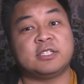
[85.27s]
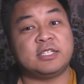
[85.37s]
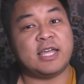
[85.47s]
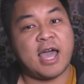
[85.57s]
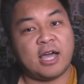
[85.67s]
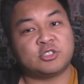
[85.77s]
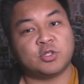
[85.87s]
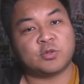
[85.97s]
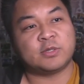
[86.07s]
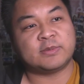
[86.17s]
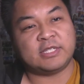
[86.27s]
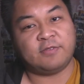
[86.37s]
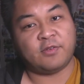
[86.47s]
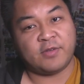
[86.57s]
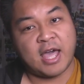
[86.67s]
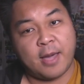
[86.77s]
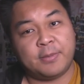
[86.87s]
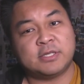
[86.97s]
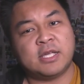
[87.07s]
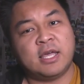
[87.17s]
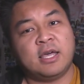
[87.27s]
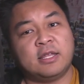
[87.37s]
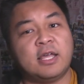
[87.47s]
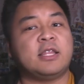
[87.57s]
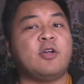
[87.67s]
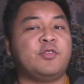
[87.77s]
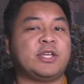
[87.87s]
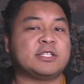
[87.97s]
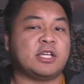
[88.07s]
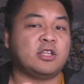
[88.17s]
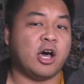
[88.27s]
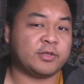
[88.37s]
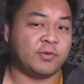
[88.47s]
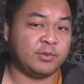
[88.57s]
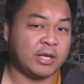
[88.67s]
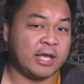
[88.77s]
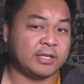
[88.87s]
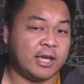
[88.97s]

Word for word: until the actual Christmas Eve event happens. Then everything gets unlocked from that